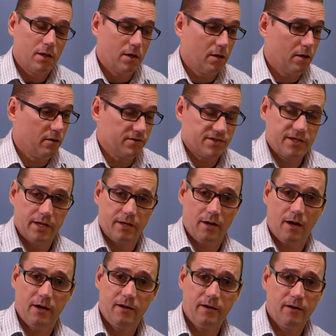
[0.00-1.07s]
don't know, is it getting
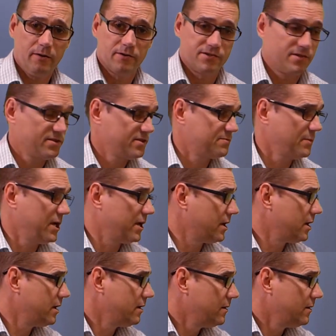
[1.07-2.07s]
hot in here or is it just me?